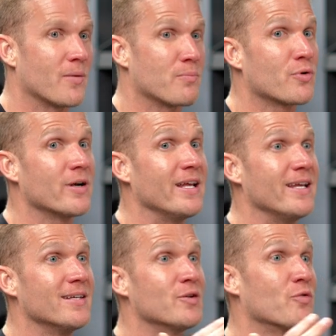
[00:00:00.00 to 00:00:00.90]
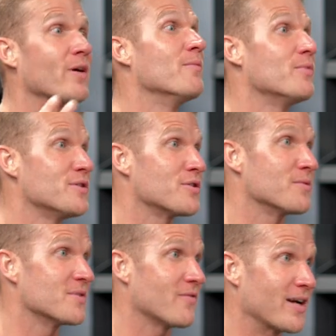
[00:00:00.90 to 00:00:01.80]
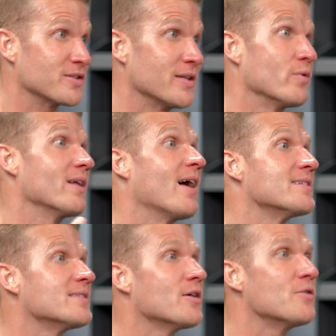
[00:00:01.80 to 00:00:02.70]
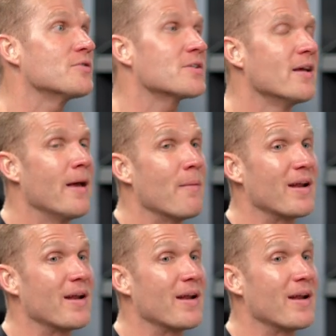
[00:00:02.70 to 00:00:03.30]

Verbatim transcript: are pretty grim in terms of actually realizing those. Mm-hmm.